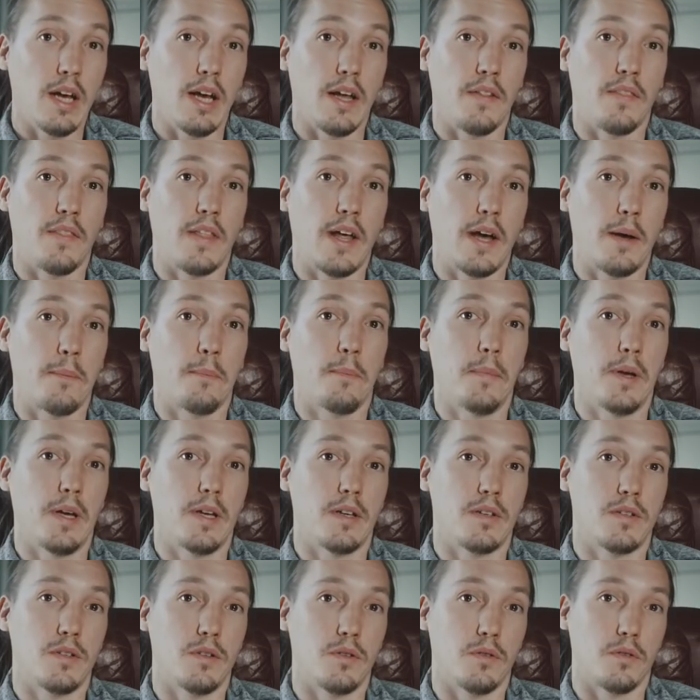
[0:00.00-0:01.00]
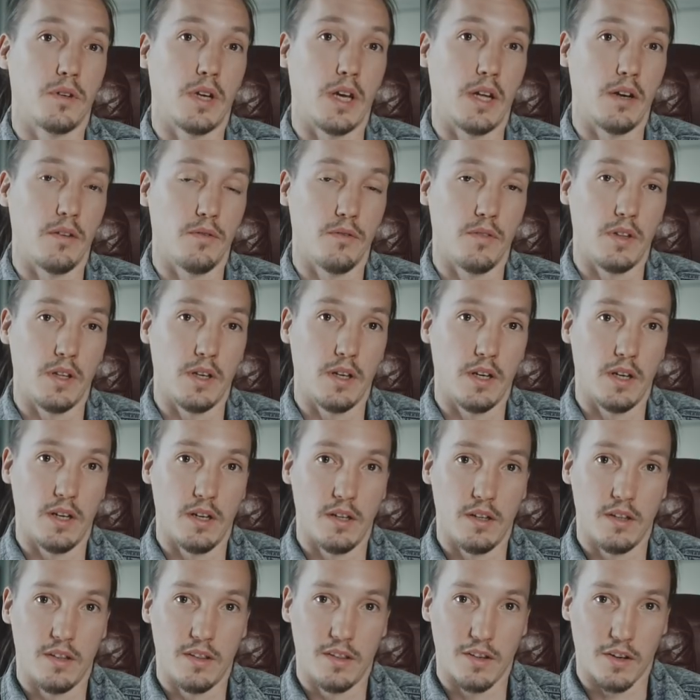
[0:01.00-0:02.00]
And that makes you kind of
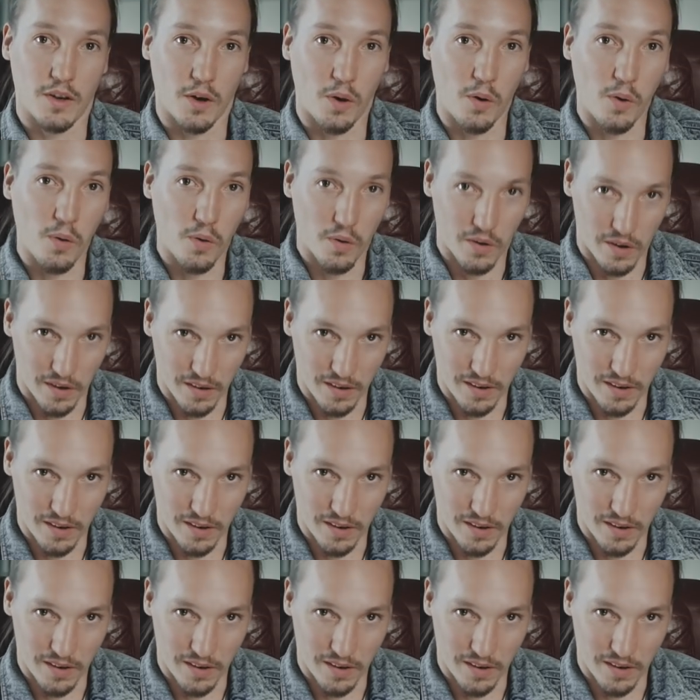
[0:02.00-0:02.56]
the core